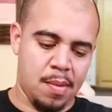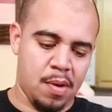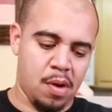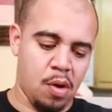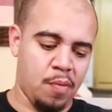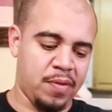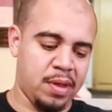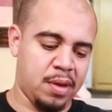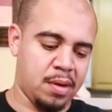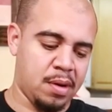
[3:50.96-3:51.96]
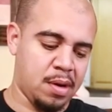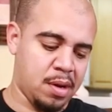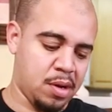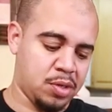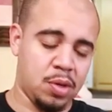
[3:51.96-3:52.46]
Hopefully
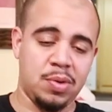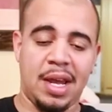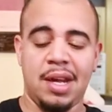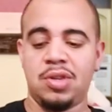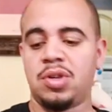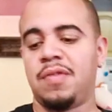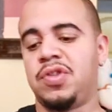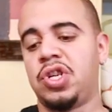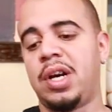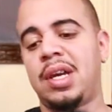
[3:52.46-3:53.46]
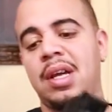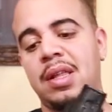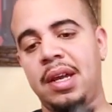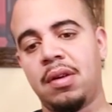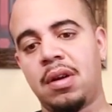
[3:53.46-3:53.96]
there's no danger of chunking
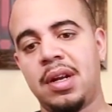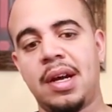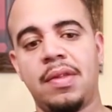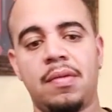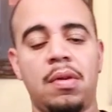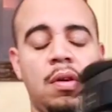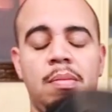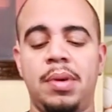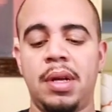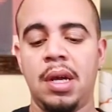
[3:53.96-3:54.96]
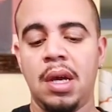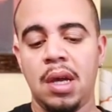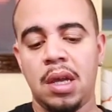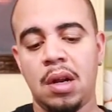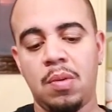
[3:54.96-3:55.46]
later on down the road, but
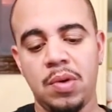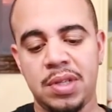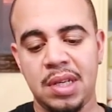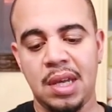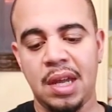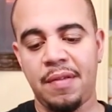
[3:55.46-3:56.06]
you know, we'll see.